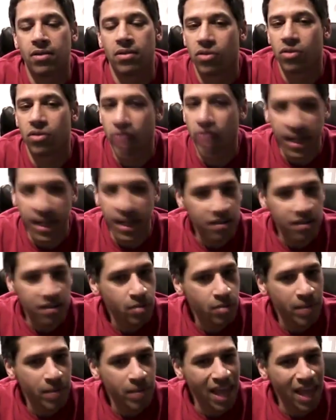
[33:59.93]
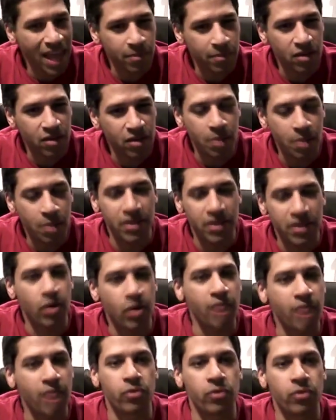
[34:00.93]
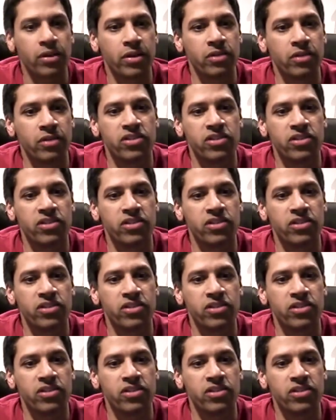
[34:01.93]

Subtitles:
you can get some on Amazon, but they don't have a really good